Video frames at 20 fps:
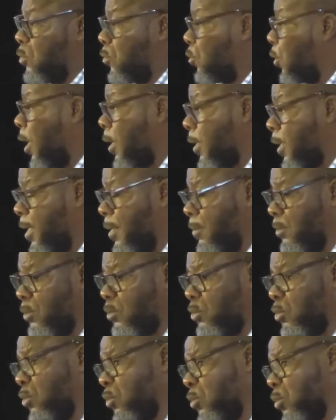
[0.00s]
I came
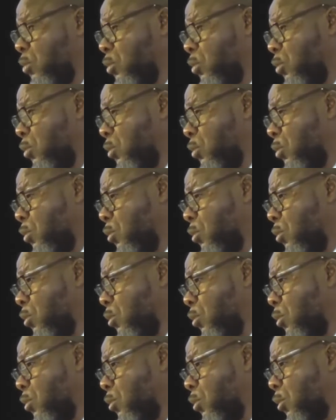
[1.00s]
to
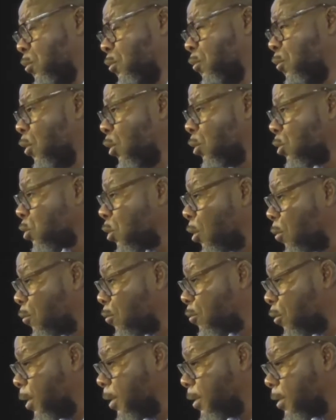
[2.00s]
the first
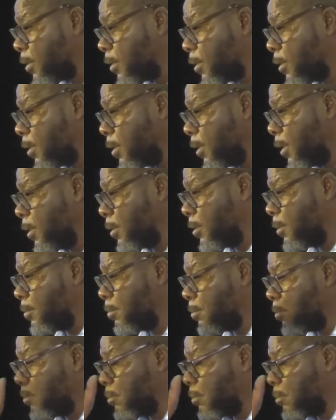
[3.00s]
conference in